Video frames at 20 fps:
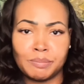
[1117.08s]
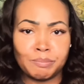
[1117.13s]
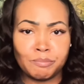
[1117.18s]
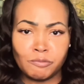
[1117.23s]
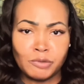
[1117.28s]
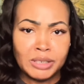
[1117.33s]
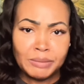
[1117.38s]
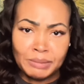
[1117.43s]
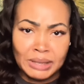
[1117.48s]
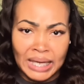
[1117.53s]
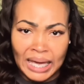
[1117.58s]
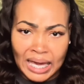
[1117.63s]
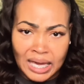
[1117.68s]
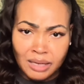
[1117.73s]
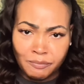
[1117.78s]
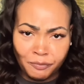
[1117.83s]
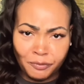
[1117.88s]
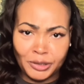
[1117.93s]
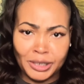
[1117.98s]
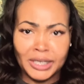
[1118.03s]
We
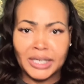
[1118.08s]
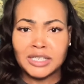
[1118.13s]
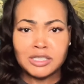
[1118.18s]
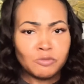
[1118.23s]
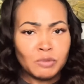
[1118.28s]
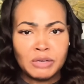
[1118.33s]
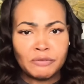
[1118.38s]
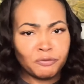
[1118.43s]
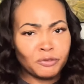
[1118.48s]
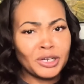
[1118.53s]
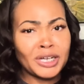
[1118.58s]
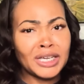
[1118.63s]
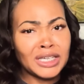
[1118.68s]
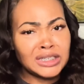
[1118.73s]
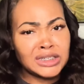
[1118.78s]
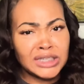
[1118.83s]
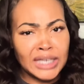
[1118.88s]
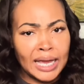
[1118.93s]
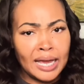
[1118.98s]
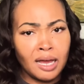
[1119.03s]
became friends. We
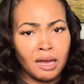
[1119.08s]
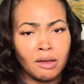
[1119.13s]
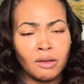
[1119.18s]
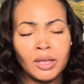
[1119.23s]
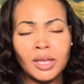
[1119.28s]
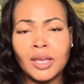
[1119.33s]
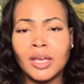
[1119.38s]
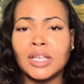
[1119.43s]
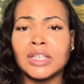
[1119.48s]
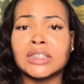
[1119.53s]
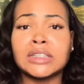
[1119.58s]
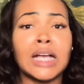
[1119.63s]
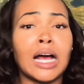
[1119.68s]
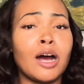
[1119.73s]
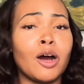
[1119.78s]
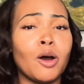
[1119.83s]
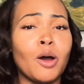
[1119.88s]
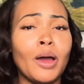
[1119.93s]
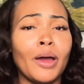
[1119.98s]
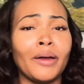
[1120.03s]
friends, y'all. So
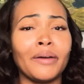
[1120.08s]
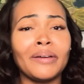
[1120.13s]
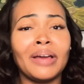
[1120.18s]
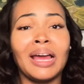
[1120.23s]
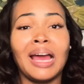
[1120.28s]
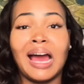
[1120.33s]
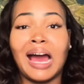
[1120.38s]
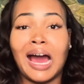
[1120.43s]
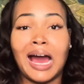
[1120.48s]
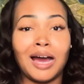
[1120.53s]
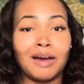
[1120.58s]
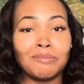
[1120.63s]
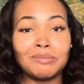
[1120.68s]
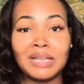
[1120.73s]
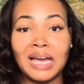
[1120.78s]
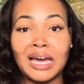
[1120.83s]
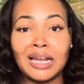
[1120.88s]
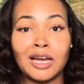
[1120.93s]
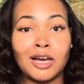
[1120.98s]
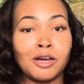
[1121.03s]
I'm
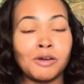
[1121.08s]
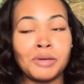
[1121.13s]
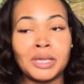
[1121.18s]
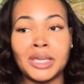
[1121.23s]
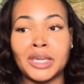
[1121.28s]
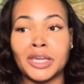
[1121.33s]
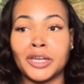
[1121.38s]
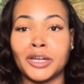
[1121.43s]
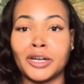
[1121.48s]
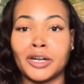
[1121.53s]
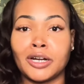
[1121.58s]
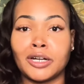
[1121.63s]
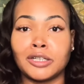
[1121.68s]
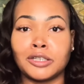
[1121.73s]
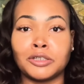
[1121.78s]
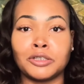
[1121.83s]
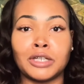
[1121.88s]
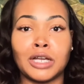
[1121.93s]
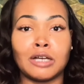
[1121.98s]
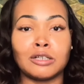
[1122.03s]
not on
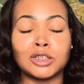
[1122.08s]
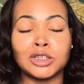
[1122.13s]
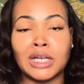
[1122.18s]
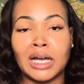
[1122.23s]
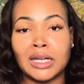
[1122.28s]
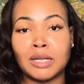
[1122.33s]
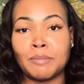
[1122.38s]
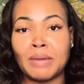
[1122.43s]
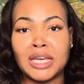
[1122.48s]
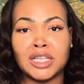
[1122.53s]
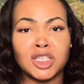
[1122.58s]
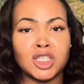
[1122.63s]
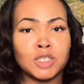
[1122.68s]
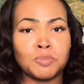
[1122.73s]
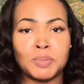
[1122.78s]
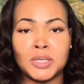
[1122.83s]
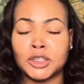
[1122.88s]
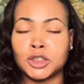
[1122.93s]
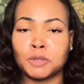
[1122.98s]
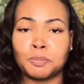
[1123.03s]
here, trying to make this
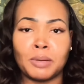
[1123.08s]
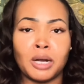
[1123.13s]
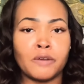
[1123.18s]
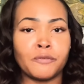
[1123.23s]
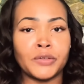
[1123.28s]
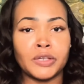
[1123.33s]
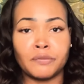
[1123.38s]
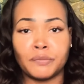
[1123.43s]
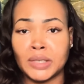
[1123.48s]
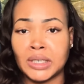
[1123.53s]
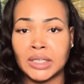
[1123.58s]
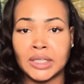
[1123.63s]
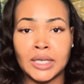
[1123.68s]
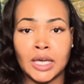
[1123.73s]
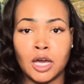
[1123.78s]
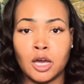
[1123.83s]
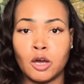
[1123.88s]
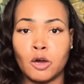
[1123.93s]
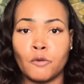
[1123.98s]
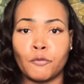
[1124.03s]
picture perfect
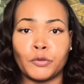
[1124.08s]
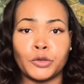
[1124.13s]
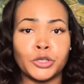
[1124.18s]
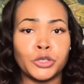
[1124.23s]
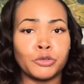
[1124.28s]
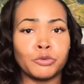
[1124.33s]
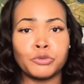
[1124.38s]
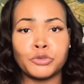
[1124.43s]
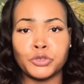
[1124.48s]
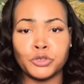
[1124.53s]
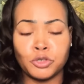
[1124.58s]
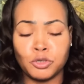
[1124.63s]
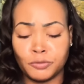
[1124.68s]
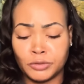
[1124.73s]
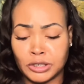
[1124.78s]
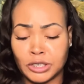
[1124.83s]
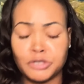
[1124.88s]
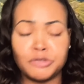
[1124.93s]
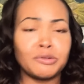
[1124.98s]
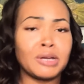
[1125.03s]
video for YouTube
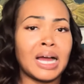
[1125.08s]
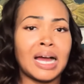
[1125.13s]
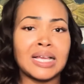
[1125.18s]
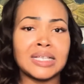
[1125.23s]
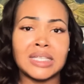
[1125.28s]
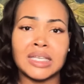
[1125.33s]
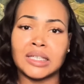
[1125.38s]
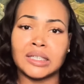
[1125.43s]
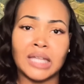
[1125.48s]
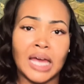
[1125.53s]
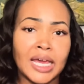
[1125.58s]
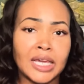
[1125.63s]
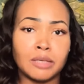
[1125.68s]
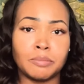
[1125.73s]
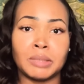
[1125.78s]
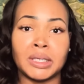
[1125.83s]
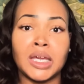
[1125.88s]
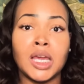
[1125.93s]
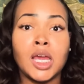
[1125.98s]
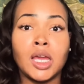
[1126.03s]
so you guys can
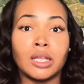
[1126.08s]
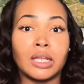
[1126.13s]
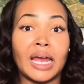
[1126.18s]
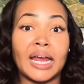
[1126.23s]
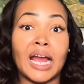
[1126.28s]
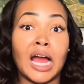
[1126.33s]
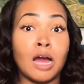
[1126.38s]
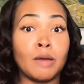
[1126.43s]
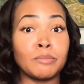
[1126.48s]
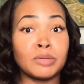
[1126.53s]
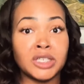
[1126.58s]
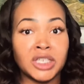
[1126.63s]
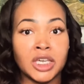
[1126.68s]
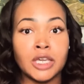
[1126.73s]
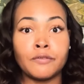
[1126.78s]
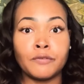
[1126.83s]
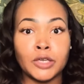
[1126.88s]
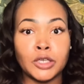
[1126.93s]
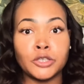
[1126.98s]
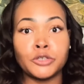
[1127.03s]
like me. I'm
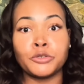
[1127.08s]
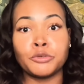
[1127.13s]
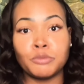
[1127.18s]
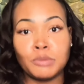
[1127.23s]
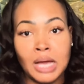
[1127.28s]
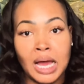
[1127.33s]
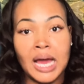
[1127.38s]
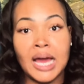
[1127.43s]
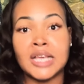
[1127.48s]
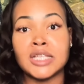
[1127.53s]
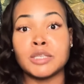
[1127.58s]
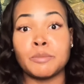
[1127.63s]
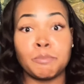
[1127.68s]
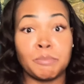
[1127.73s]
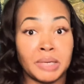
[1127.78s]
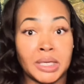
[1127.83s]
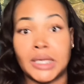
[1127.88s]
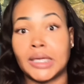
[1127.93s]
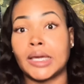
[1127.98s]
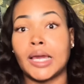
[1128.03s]
giving you guys
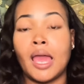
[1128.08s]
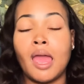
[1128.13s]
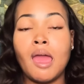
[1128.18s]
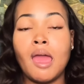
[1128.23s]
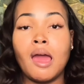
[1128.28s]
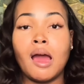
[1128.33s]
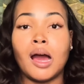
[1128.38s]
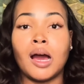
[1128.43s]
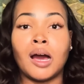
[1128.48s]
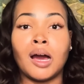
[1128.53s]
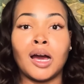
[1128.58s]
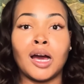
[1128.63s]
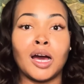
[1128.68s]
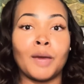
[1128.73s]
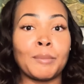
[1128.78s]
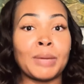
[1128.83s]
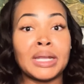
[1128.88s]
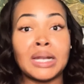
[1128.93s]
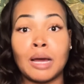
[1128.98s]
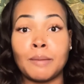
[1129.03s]
me.
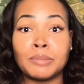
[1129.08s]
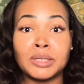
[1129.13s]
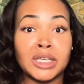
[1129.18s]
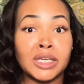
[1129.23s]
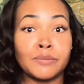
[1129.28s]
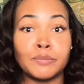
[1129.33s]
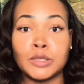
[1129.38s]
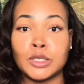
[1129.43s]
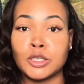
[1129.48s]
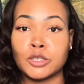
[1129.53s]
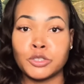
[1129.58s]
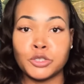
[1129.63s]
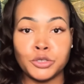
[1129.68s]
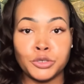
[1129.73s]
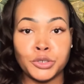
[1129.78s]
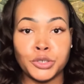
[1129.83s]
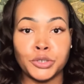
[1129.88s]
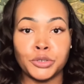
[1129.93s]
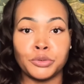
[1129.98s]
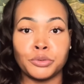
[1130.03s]
And I'm giving it to
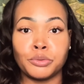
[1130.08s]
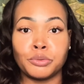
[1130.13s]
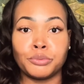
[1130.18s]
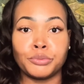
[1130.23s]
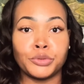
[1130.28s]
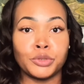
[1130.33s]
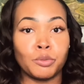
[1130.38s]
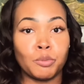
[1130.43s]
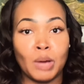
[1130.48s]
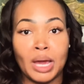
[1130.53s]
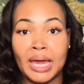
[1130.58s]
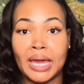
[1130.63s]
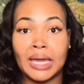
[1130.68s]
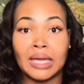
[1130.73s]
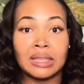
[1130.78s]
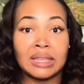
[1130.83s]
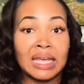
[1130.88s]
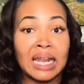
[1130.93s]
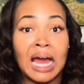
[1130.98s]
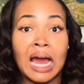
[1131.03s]
you the
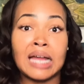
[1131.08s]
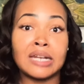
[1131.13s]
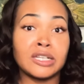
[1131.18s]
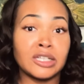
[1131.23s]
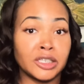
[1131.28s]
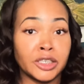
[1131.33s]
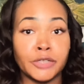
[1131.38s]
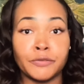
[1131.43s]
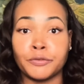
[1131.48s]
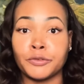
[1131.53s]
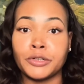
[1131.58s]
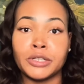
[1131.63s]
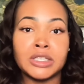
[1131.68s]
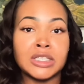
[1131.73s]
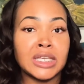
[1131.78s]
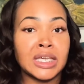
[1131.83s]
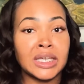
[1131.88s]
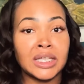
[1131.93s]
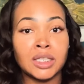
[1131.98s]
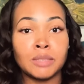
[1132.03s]
way that I deliver it
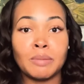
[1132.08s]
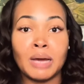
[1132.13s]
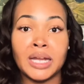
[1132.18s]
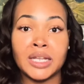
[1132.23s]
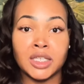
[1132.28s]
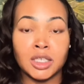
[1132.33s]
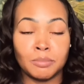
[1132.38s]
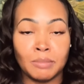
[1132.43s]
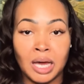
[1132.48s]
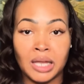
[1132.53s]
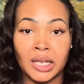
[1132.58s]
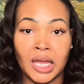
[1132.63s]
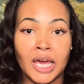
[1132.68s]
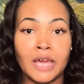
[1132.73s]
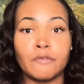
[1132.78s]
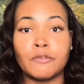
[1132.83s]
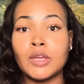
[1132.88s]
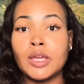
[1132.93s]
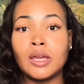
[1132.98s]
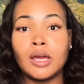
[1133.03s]
to anybody in my
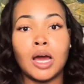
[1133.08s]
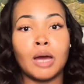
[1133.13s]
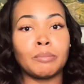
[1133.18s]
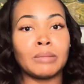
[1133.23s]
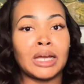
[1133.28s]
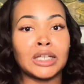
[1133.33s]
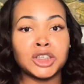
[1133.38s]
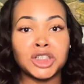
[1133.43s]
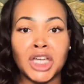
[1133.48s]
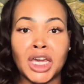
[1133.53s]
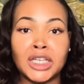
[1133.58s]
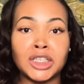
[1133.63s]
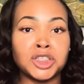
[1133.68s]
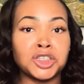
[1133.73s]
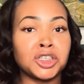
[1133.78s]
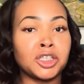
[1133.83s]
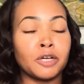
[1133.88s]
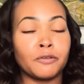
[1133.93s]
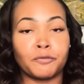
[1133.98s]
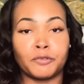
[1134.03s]
life. I'm not
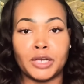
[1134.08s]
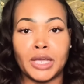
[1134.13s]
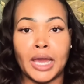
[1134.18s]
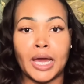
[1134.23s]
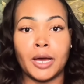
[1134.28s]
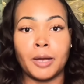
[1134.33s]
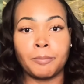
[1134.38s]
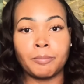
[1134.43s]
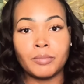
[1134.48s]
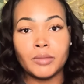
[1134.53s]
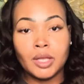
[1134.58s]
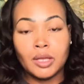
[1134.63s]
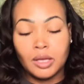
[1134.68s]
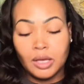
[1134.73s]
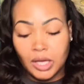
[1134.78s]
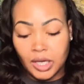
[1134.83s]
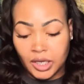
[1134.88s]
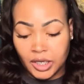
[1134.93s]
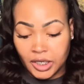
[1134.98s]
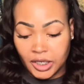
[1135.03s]
changing up for y'all.
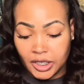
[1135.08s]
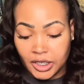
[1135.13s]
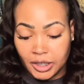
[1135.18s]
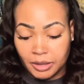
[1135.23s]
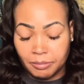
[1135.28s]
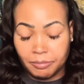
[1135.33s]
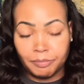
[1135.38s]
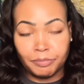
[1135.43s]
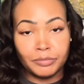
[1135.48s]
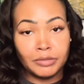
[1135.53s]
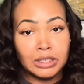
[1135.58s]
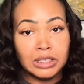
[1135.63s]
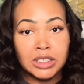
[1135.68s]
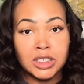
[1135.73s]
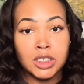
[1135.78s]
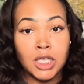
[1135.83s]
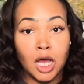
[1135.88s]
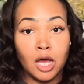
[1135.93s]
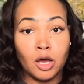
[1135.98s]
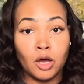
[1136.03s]

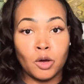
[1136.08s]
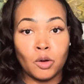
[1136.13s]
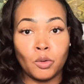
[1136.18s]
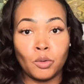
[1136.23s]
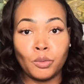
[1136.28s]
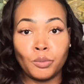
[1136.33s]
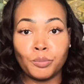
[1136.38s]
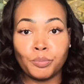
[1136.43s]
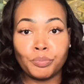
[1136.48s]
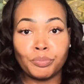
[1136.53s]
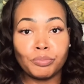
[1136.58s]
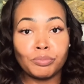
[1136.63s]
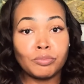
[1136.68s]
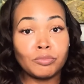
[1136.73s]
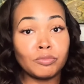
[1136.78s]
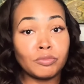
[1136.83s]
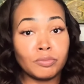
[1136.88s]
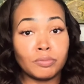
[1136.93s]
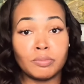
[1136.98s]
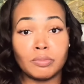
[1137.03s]
So
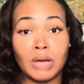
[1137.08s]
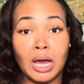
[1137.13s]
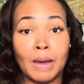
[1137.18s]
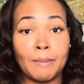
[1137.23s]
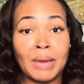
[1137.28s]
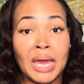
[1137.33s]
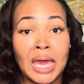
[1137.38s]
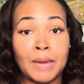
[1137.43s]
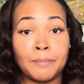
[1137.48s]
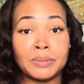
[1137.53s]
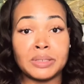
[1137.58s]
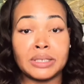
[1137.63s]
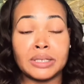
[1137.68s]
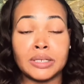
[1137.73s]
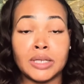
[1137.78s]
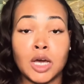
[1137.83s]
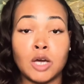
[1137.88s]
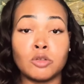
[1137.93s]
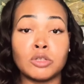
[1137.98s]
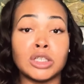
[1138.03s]
I'm happy to
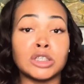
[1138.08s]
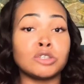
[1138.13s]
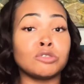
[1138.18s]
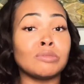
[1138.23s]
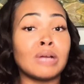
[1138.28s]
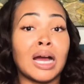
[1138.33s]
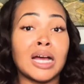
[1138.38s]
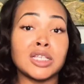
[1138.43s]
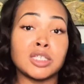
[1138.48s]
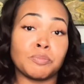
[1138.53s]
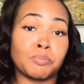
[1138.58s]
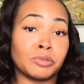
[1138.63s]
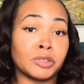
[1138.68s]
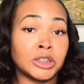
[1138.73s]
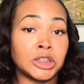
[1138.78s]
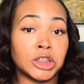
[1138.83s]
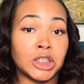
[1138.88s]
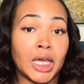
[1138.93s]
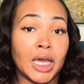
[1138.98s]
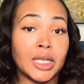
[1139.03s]
know that you guys
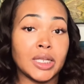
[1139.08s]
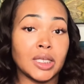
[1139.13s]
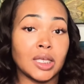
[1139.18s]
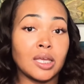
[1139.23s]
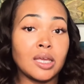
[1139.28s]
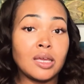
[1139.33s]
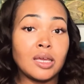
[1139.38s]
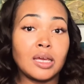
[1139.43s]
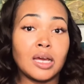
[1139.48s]
appreciate it.